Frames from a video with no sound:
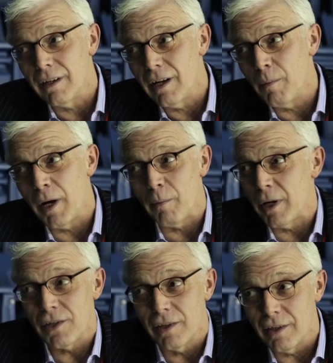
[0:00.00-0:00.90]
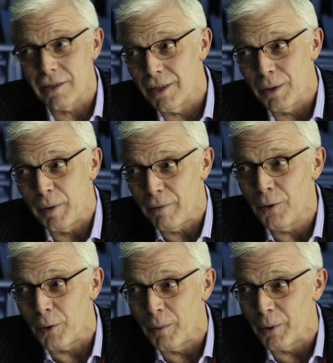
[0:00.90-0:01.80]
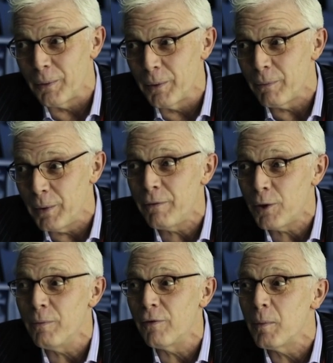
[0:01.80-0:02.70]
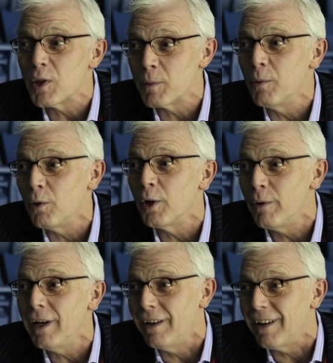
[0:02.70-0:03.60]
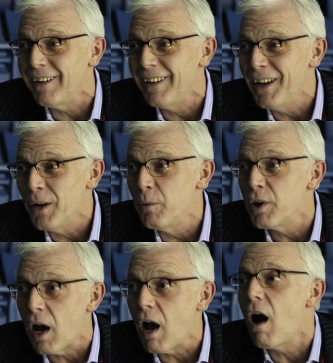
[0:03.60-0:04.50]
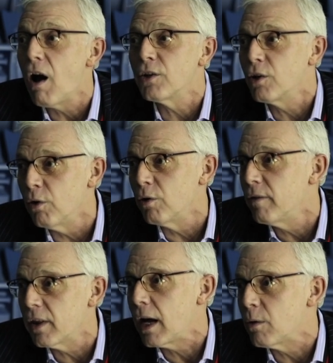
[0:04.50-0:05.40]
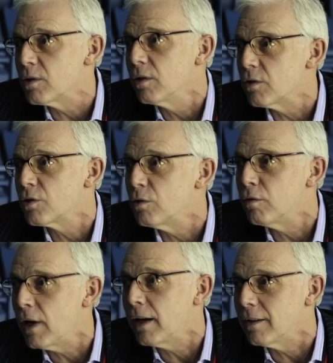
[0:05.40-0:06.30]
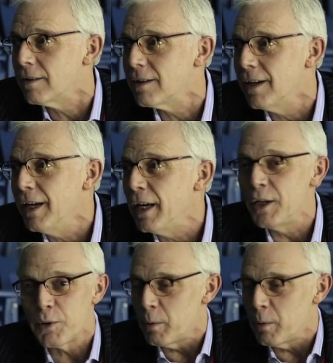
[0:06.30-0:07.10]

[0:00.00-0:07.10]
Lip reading: I might have mentioned this to you before, but we've come from a small arena with a hardcore of 1,000 or so fans into a